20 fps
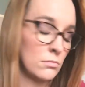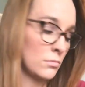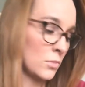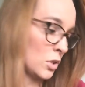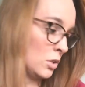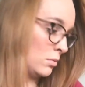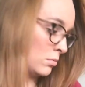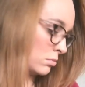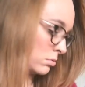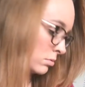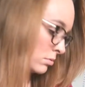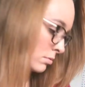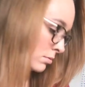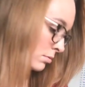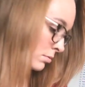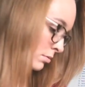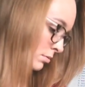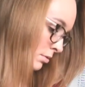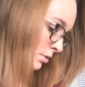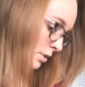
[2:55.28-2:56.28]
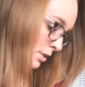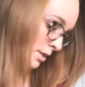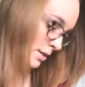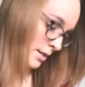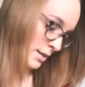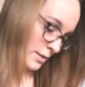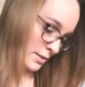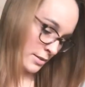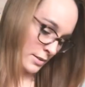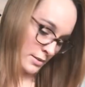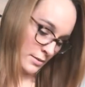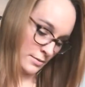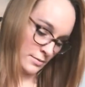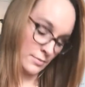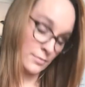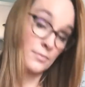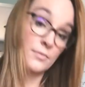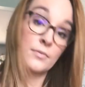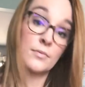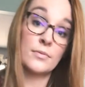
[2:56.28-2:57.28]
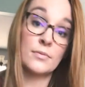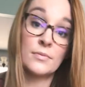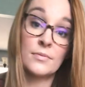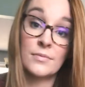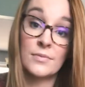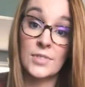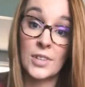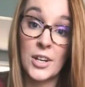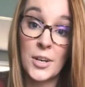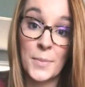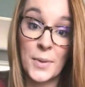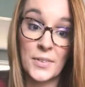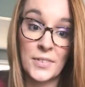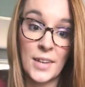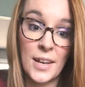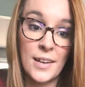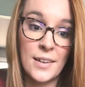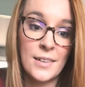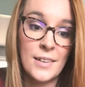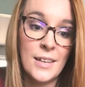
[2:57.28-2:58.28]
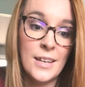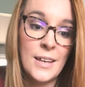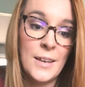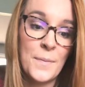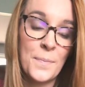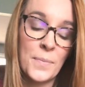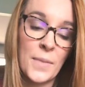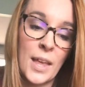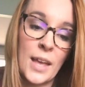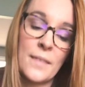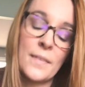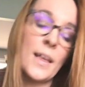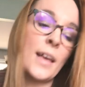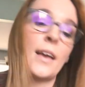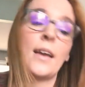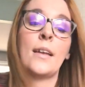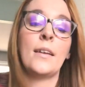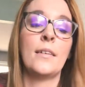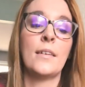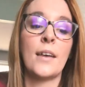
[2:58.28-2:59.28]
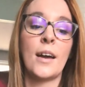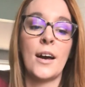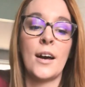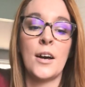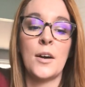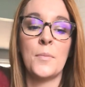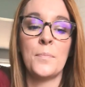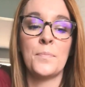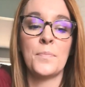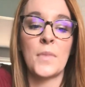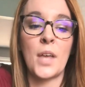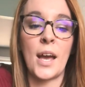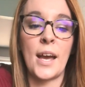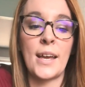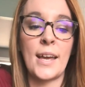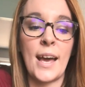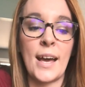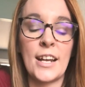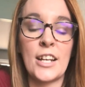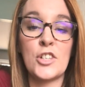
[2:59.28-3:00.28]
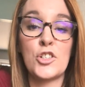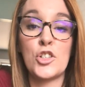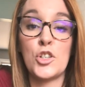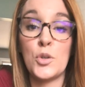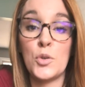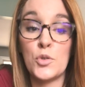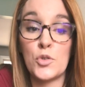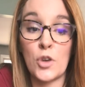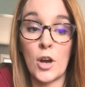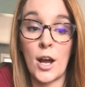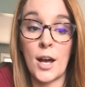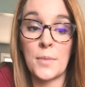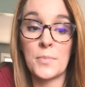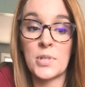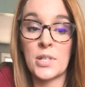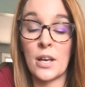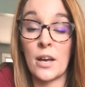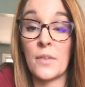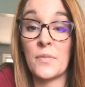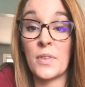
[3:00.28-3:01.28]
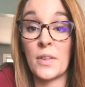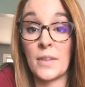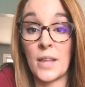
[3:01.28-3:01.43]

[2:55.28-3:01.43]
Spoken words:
oh, goodness. Sorry about that. And then I added 2 drops of the